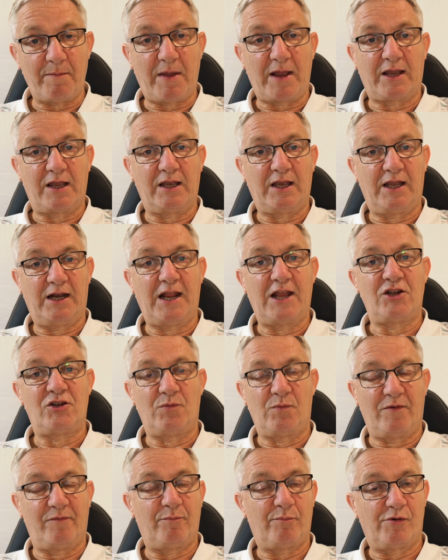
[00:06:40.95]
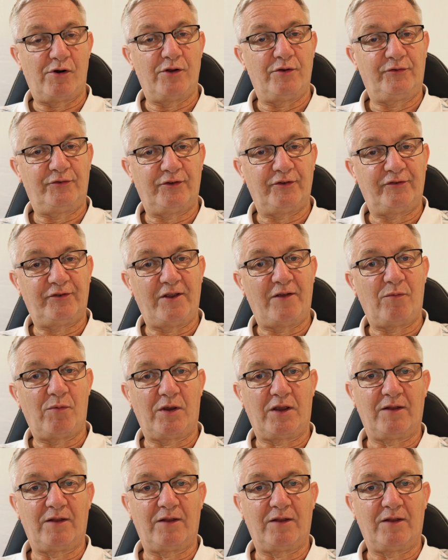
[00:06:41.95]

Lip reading: make a connection with Bruce to see if we